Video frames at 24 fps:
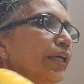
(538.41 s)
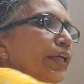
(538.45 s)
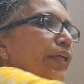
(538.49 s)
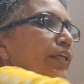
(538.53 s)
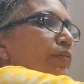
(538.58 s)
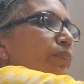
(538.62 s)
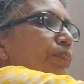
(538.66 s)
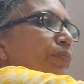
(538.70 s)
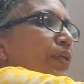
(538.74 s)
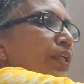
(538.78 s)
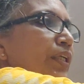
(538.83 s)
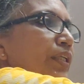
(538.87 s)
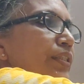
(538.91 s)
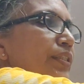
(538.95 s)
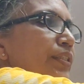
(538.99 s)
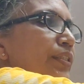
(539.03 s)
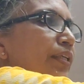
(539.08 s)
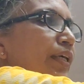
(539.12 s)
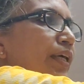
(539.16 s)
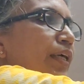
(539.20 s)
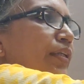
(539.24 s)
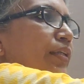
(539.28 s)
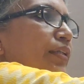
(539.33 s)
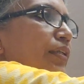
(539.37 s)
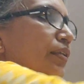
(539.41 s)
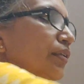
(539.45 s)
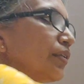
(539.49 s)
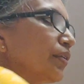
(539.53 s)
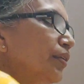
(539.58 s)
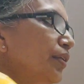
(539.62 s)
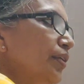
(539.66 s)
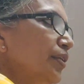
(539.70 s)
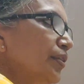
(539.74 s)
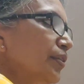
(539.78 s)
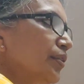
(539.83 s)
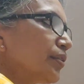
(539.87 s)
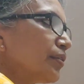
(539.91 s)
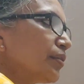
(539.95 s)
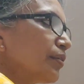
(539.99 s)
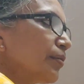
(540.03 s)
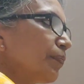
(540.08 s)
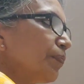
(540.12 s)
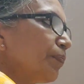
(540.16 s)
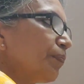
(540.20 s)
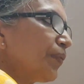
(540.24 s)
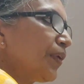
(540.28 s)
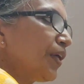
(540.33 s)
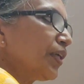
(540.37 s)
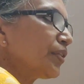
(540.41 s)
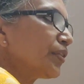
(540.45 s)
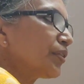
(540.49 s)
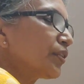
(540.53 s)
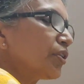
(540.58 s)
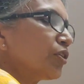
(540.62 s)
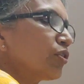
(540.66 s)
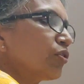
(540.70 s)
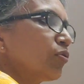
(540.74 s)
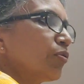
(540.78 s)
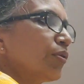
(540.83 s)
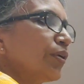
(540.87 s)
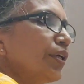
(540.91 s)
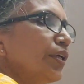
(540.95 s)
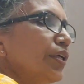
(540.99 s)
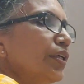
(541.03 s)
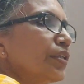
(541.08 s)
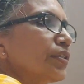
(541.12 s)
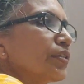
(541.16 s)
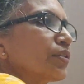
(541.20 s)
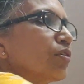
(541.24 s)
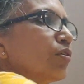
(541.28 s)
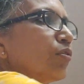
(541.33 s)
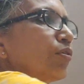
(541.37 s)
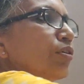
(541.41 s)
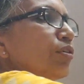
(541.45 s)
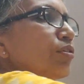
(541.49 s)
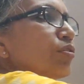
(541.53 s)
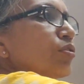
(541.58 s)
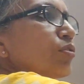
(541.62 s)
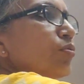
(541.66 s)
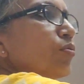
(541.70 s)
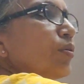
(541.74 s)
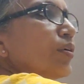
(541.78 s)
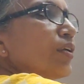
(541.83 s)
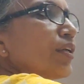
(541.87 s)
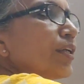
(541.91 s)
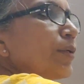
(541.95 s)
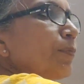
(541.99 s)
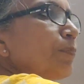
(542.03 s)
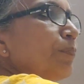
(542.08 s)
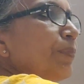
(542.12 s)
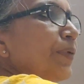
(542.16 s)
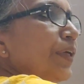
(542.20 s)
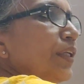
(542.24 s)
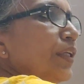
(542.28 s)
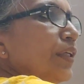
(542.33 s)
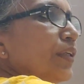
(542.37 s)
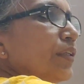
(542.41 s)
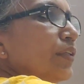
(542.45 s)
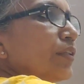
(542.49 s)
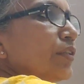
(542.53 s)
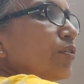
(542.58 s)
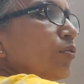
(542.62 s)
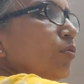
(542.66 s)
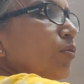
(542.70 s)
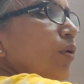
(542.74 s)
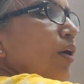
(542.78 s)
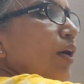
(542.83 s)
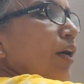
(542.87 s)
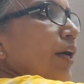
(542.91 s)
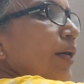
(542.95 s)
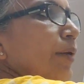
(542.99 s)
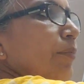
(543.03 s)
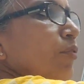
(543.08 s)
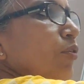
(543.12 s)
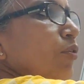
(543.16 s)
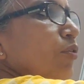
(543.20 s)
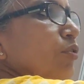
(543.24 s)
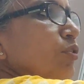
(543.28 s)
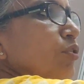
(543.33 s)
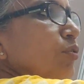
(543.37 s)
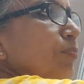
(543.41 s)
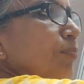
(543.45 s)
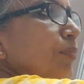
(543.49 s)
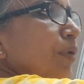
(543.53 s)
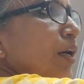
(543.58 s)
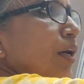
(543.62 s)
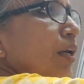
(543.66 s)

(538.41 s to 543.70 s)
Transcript: it means that this plus Q is going to repel it. So I'm going to